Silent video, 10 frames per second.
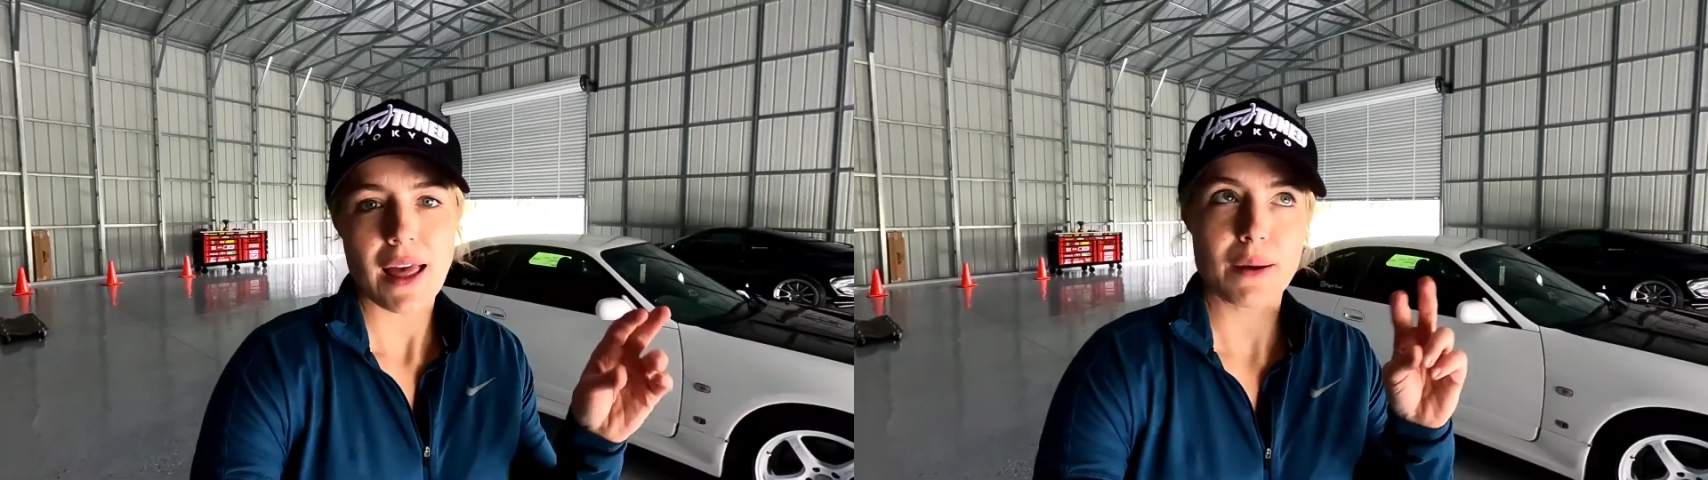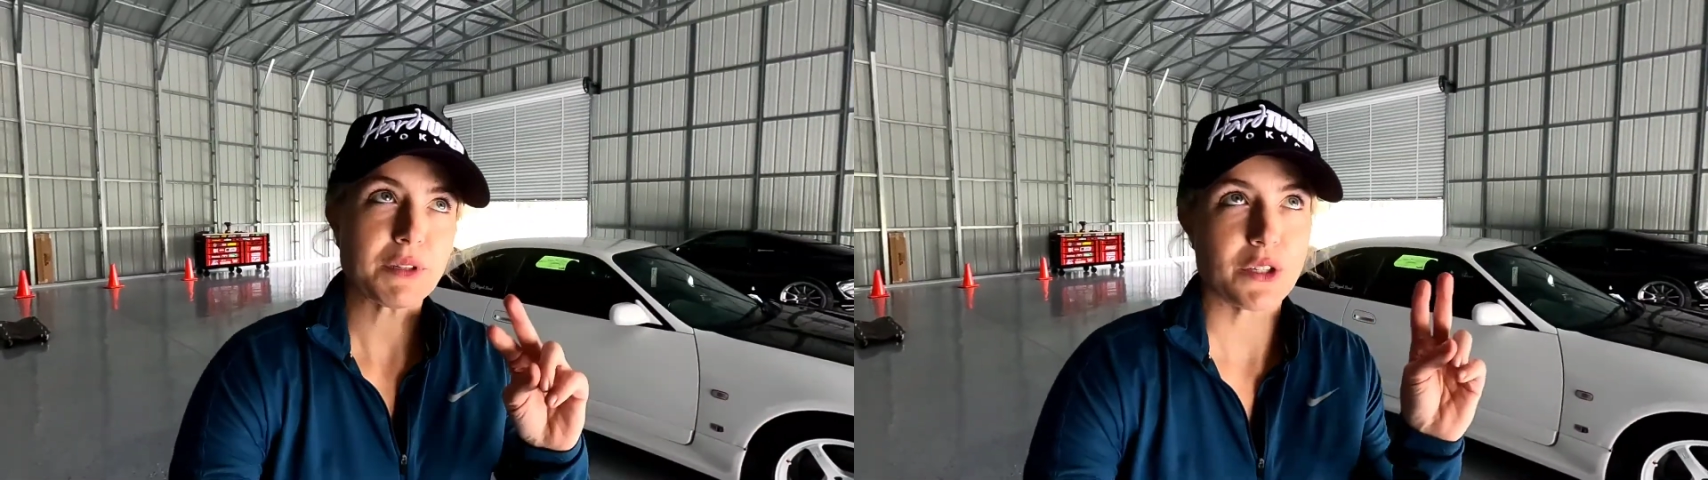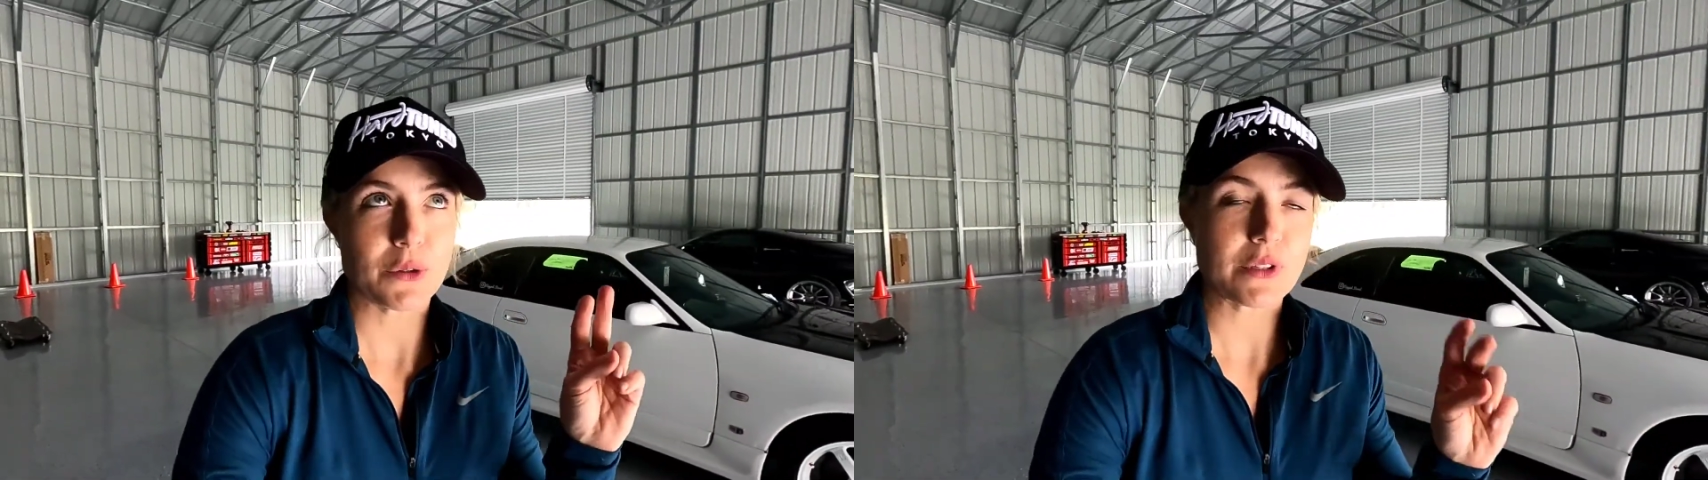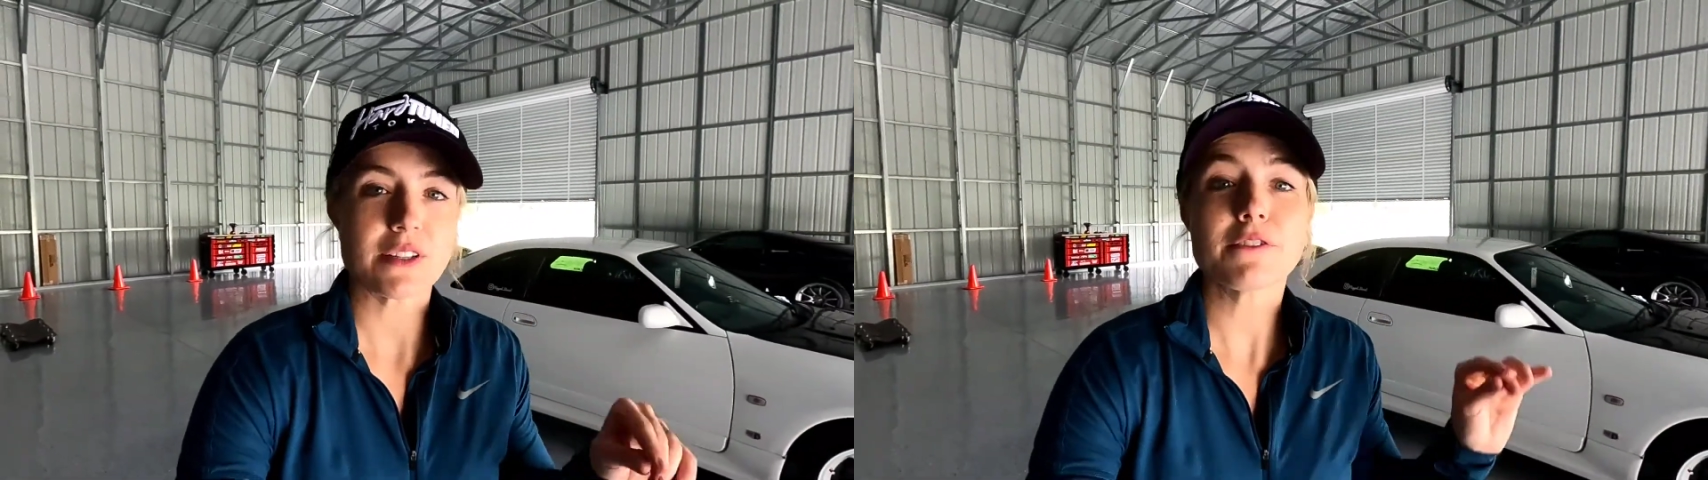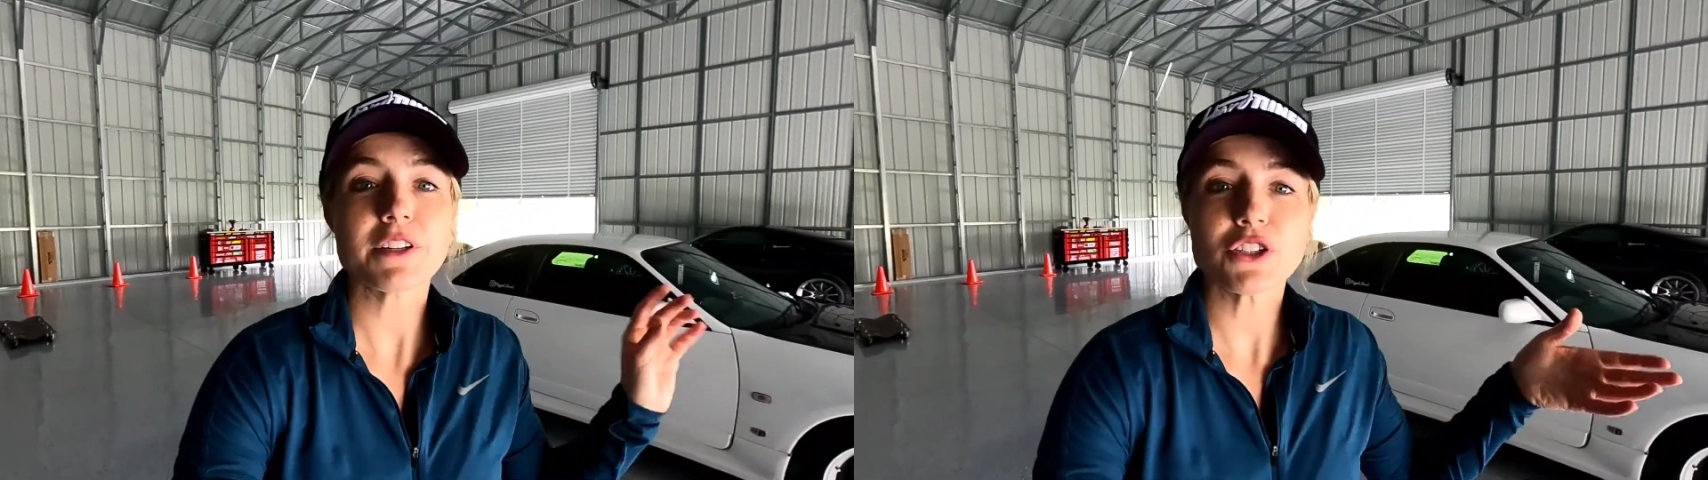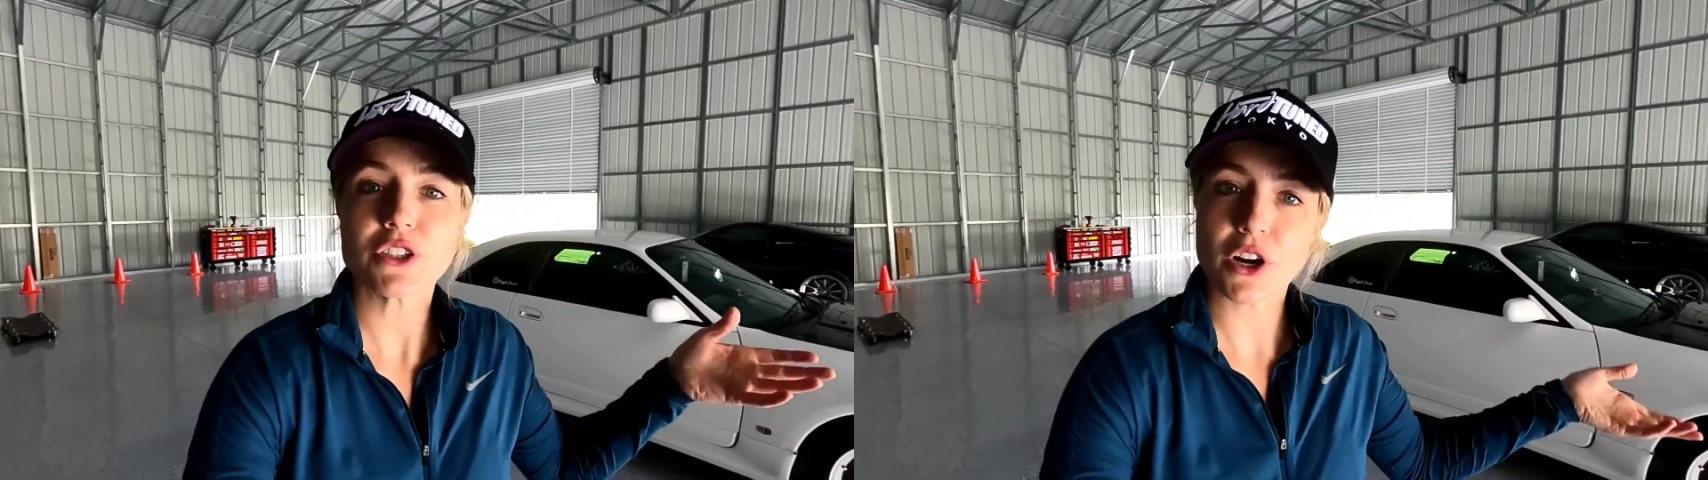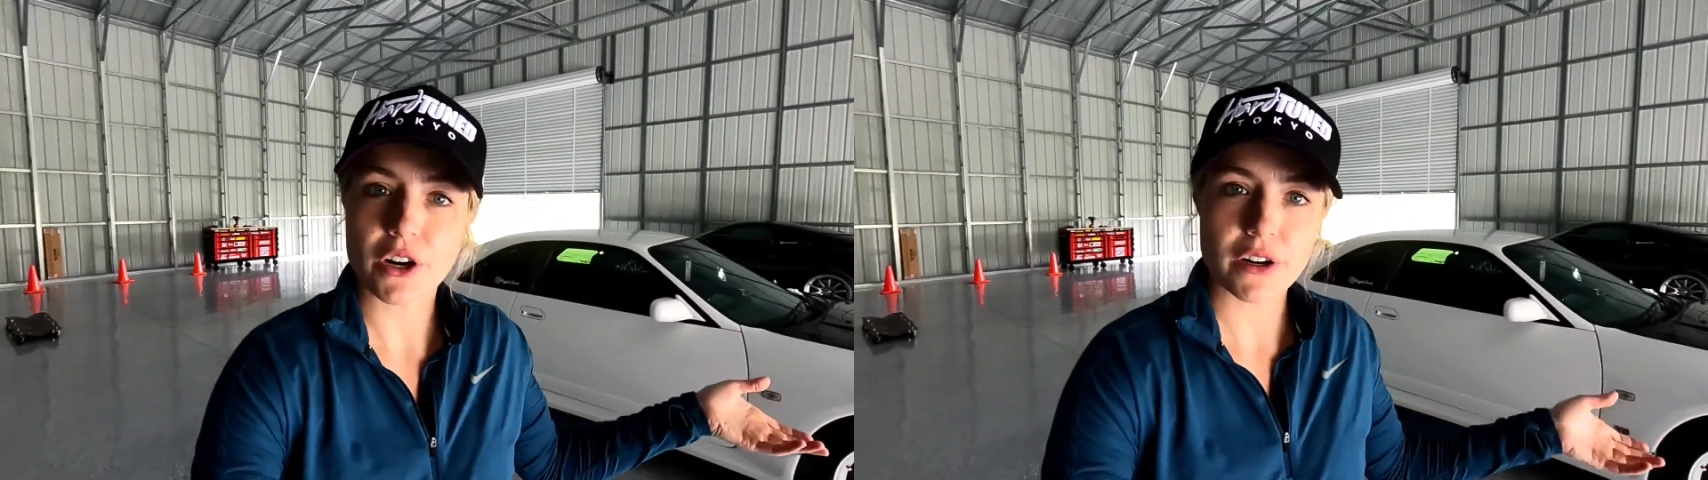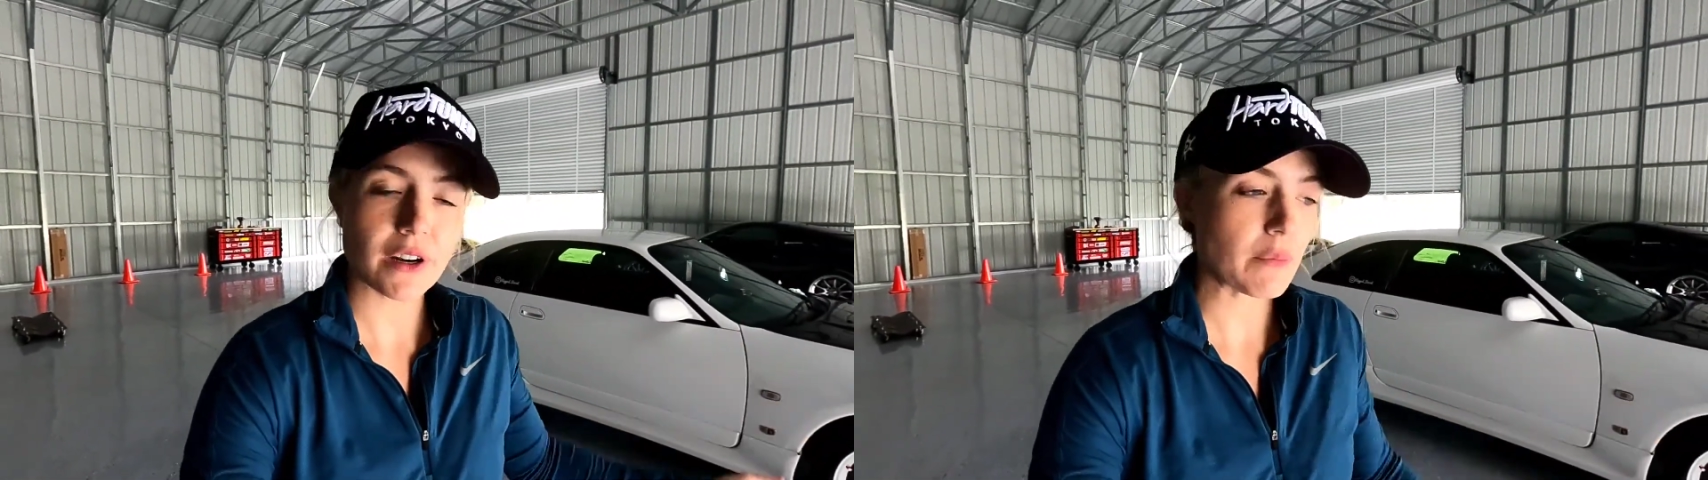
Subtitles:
episode's featured car,